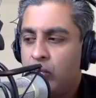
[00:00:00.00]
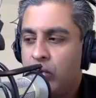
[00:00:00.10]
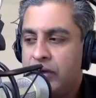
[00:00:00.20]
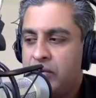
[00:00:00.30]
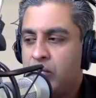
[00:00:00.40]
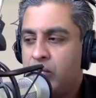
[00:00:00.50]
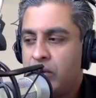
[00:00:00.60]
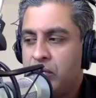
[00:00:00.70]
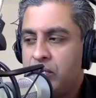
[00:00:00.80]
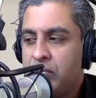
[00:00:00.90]
when
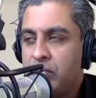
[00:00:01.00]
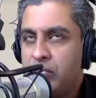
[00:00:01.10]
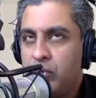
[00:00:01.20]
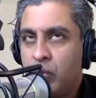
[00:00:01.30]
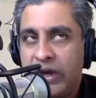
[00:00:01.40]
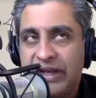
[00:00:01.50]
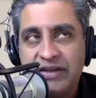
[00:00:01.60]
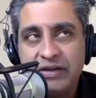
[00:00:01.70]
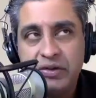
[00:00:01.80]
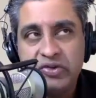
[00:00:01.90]
when the way
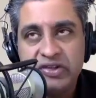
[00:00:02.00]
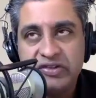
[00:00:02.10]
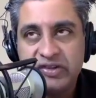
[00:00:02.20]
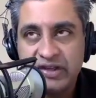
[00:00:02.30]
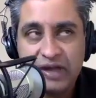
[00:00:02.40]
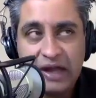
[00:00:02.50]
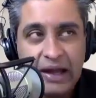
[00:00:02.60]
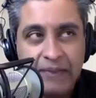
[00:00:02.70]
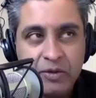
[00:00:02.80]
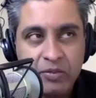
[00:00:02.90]
to use these things
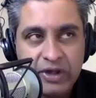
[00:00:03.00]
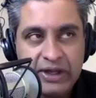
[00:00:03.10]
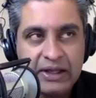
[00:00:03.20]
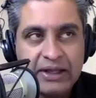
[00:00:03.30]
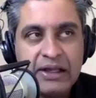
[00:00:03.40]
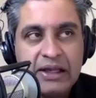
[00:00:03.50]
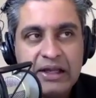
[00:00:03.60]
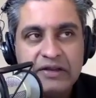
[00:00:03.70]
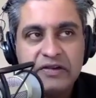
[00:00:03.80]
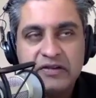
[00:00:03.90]
optimally
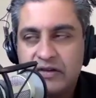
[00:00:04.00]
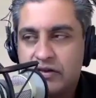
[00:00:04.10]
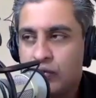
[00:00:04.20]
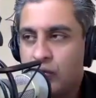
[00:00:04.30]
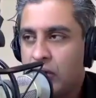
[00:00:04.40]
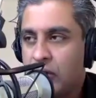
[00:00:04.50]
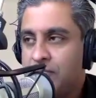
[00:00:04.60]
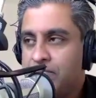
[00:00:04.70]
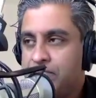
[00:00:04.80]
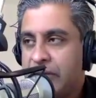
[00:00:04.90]
is as a tool
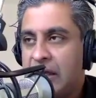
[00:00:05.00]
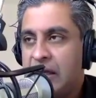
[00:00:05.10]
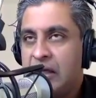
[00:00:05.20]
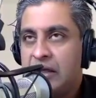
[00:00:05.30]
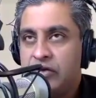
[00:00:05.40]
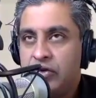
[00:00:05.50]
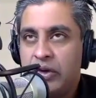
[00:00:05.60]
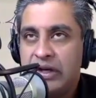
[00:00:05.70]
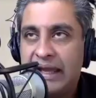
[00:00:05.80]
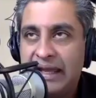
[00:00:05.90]
to
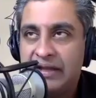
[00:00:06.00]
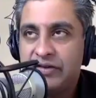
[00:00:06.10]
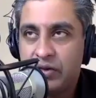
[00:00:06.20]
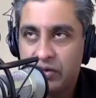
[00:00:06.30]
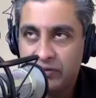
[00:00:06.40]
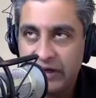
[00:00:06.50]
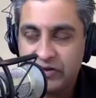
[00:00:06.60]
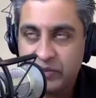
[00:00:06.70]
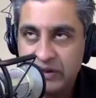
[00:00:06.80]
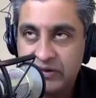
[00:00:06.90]
enhance your
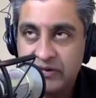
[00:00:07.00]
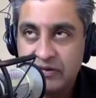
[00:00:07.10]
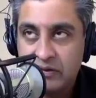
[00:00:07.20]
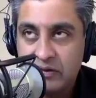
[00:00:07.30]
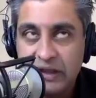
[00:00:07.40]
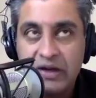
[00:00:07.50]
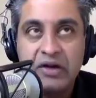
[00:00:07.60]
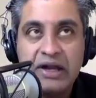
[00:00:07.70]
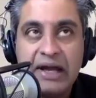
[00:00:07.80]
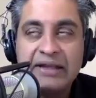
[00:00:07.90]
investments. They
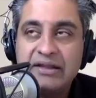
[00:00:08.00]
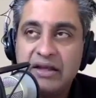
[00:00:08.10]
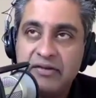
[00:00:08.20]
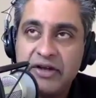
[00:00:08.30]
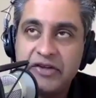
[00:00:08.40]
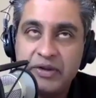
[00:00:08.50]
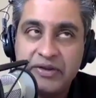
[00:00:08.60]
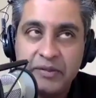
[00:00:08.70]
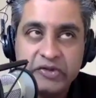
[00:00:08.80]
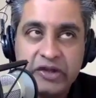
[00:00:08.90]
are not the investment
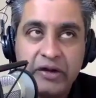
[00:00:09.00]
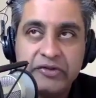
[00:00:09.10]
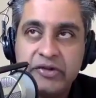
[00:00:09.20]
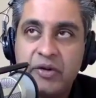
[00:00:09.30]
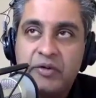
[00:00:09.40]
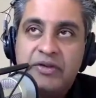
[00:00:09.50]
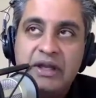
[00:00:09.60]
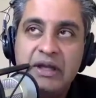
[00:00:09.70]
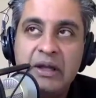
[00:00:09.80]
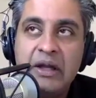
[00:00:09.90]
themselves. They're
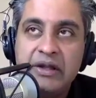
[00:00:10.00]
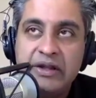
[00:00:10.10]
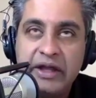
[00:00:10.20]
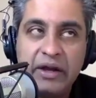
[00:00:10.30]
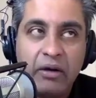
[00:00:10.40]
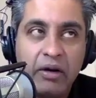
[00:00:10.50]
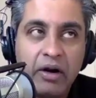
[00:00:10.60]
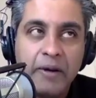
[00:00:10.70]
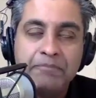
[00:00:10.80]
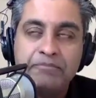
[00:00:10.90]
the they
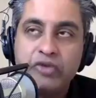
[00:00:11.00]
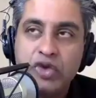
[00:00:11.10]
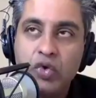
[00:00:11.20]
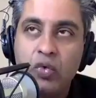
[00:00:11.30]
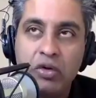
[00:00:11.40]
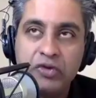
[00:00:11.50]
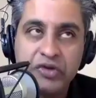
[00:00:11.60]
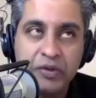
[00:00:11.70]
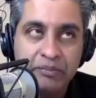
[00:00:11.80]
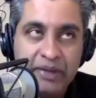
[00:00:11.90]
are tools
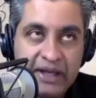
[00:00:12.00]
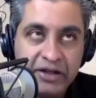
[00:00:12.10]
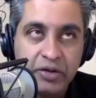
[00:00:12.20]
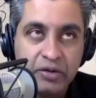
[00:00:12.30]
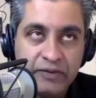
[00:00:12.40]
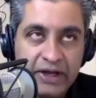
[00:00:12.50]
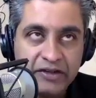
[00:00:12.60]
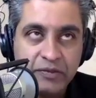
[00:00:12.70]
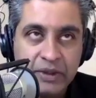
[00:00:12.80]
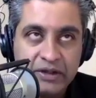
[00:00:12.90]
to make your
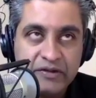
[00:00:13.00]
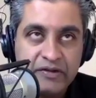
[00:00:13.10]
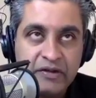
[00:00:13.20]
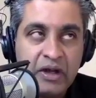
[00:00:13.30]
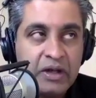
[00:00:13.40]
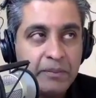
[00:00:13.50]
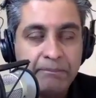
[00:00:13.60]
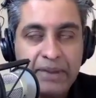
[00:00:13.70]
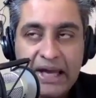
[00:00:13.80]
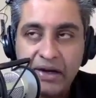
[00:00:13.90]
investments
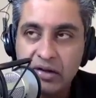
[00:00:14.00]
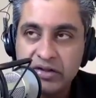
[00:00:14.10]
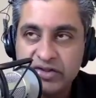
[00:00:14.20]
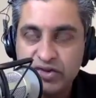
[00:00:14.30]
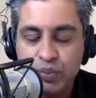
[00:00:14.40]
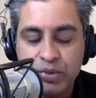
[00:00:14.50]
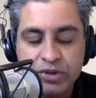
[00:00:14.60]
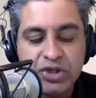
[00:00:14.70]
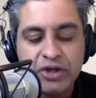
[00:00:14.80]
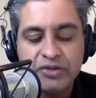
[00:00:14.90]
better, to
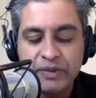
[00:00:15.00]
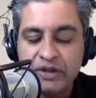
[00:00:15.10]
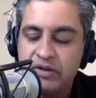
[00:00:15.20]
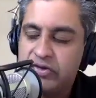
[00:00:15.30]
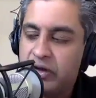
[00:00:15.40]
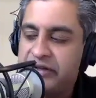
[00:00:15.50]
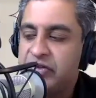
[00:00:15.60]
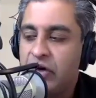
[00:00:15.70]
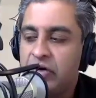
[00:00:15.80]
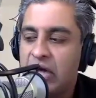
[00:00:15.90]
supercharge them. And so let's
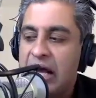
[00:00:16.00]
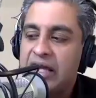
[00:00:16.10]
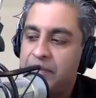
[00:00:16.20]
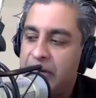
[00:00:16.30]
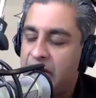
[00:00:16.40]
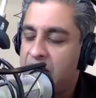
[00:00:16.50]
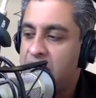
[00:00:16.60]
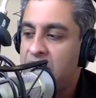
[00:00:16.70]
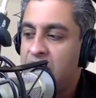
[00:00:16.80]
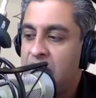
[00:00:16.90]
start talking about
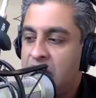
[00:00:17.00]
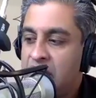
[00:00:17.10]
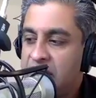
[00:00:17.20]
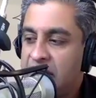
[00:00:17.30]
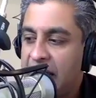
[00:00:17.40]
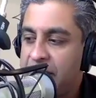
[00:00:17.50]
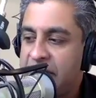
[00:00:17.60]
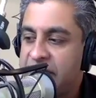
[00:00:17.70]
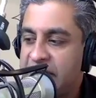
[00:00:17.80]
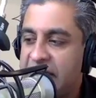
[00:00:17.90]
that
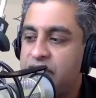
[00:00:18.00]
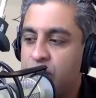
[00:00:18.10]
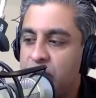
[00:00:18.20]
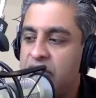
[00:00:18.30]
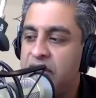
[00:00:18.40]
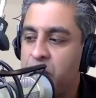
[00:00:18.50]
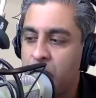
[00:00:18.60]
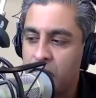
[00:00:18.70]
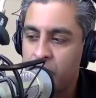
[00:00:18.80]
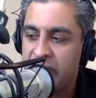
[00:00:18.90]
because that's really
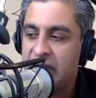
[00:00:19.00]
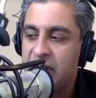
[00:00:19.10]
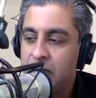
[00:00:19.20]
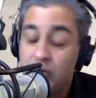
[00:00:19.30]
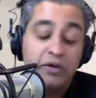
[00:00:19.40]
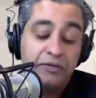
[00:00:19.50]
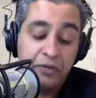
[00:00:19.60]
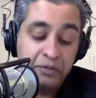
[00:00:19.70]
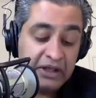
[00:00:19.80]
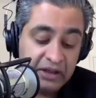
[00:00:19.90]
where we where
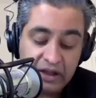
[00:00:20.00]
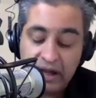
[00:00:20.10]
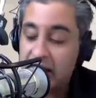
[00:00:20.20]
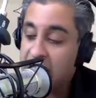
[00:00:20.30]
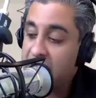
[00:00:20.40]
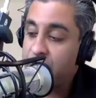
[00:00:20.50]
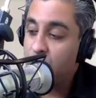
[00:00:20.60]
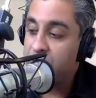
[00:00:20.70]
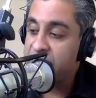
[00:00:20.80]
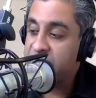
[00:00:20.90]
for me the aha
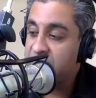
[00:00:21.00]
moment